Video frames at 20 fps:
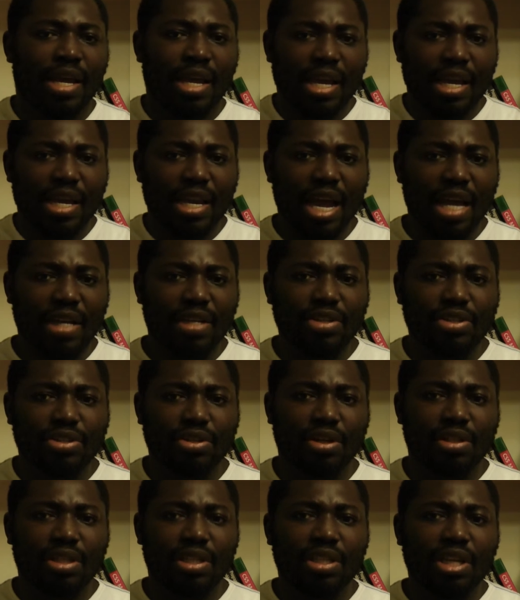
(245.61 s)
In
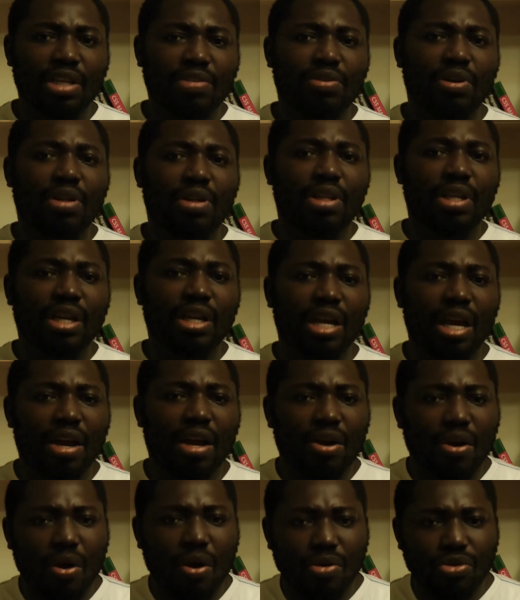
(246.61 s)
addition, the network layer
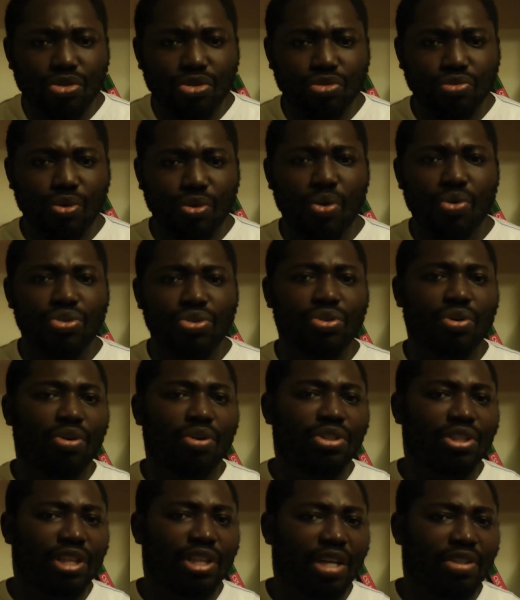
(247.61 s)
controls
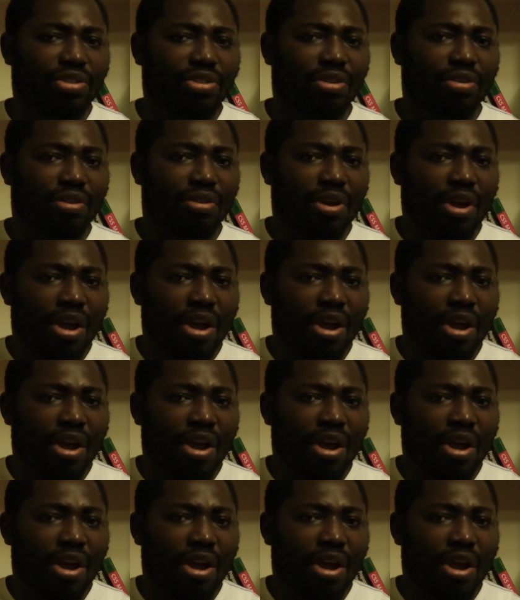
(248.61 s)
congestion,